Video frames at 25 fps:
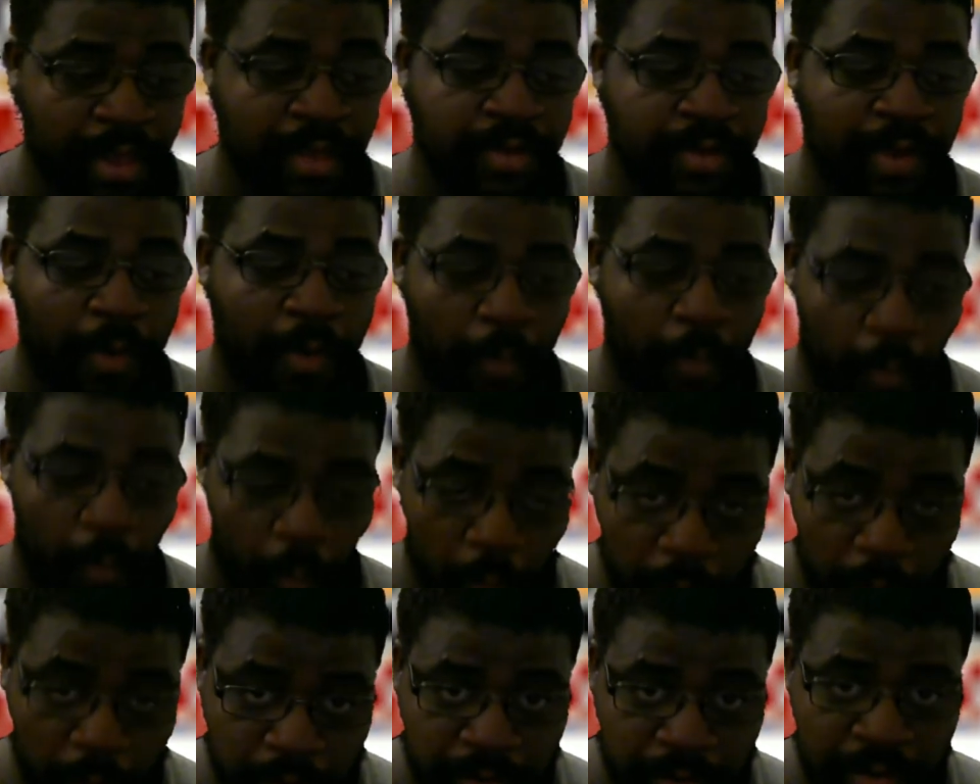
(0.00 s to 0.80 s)

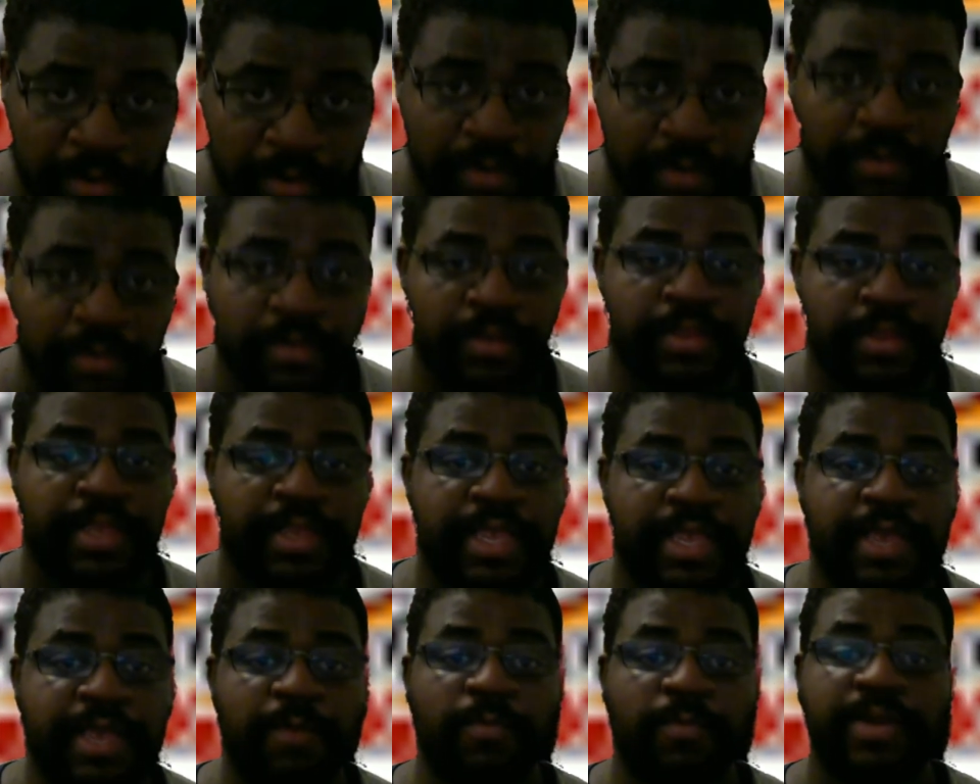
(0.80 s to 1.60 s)
Orton
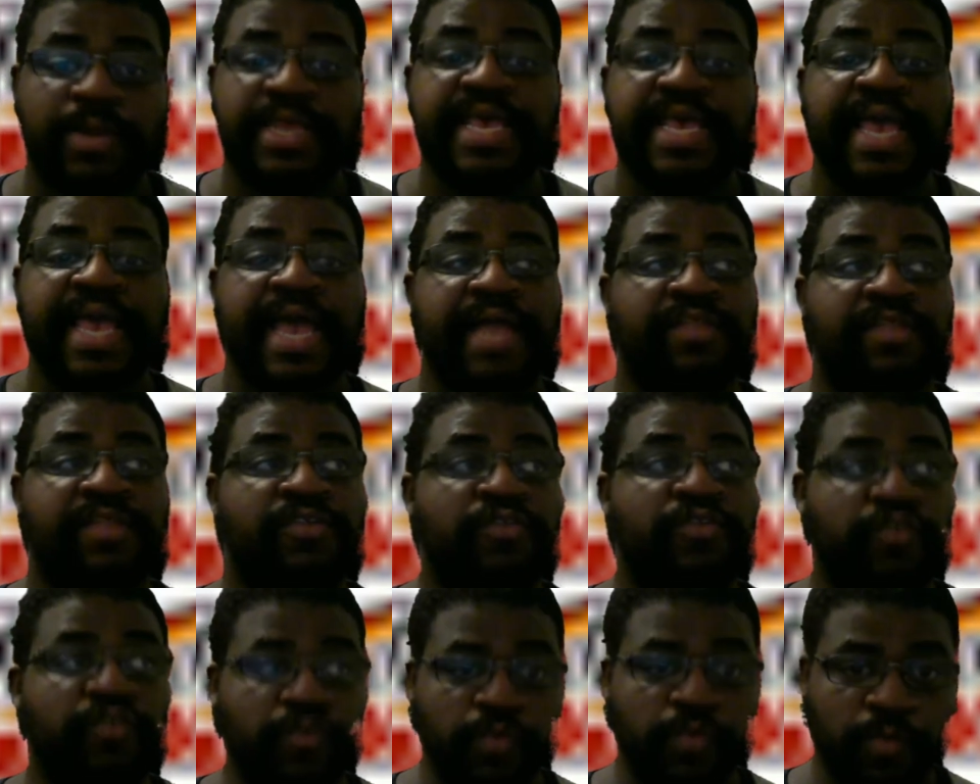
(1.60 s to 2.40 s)
did what he had to
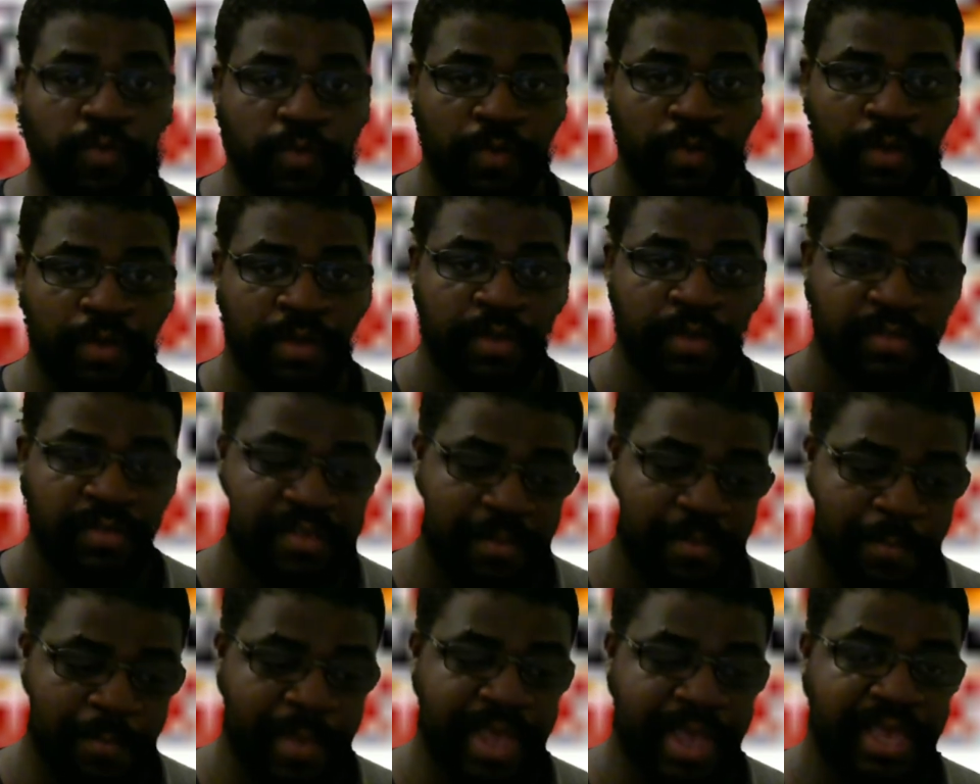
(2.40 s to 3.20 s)
do
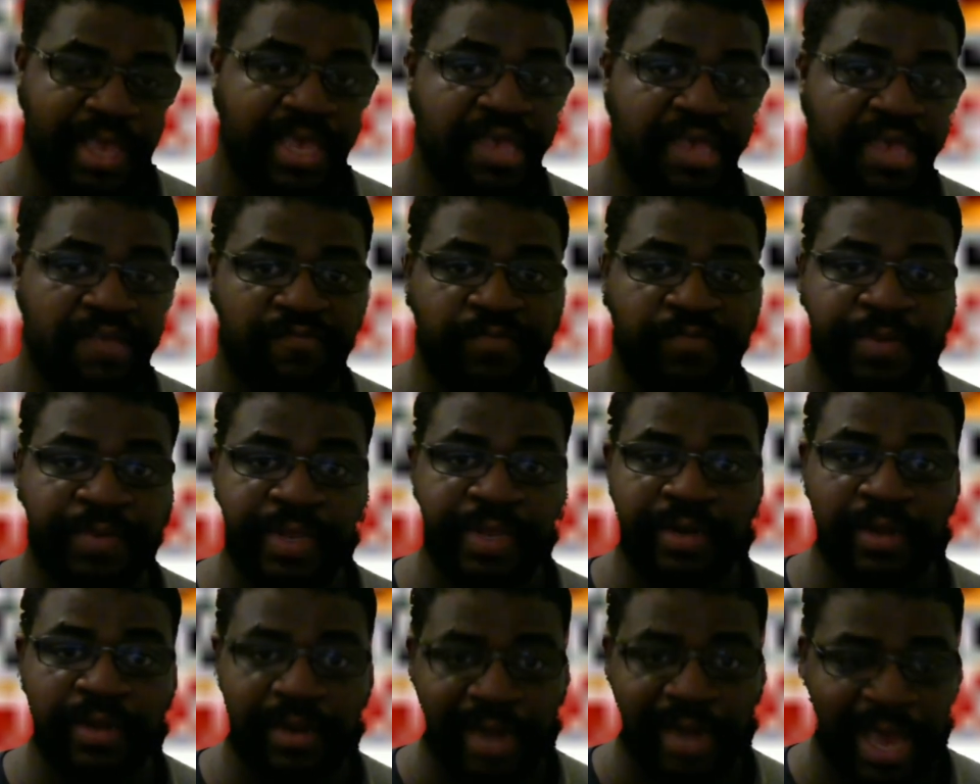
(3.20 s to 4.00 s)
to make Keith Lee
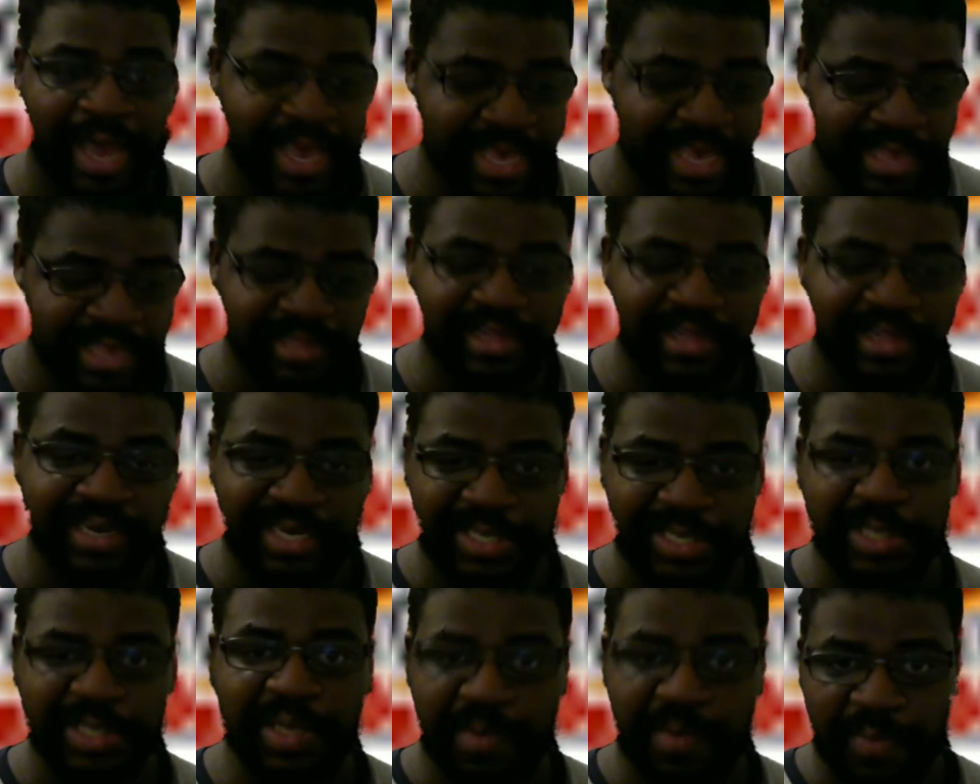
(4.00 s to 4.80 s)
look like he's a
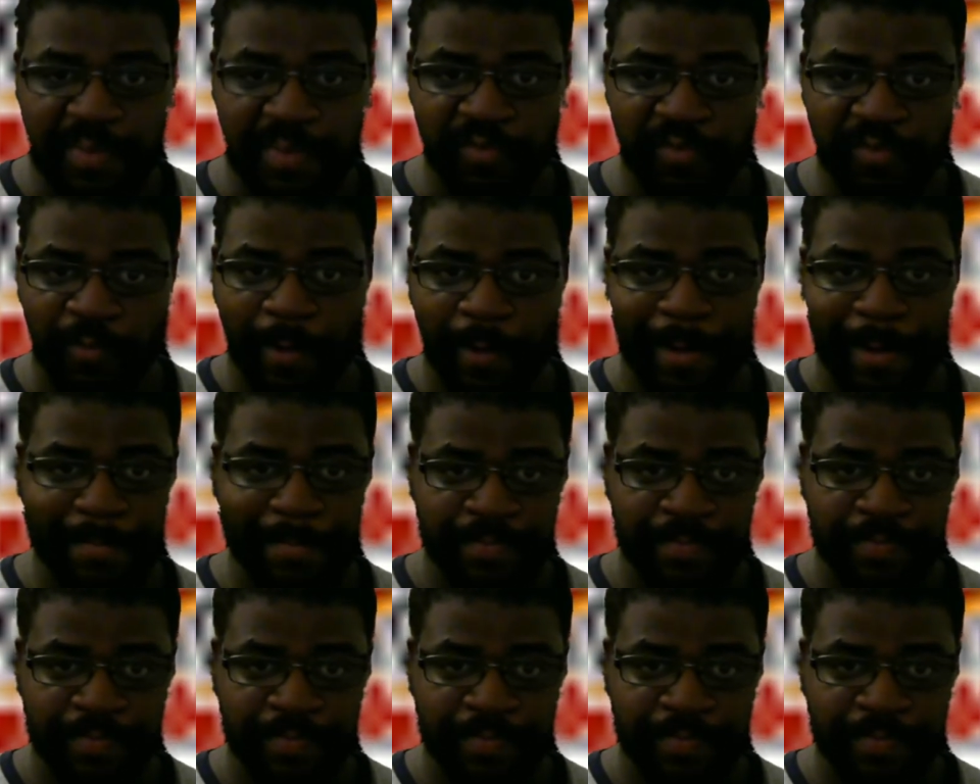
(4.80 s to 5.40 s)
legitimate threat.